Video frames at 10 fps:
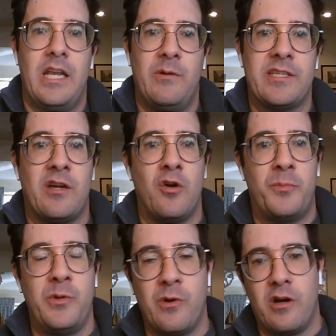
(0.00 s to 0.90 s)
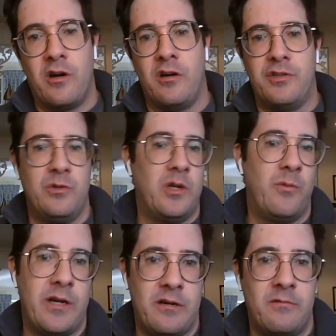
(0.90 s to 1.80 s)
Anyways, I hope you are all
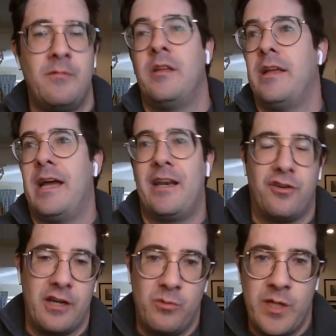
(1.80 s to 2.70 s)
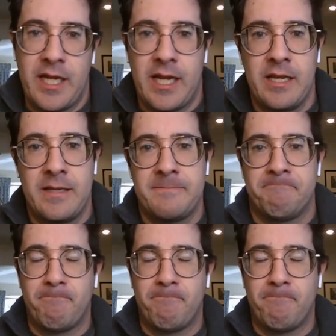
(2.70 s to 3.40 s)
doing well. Had a great weekend.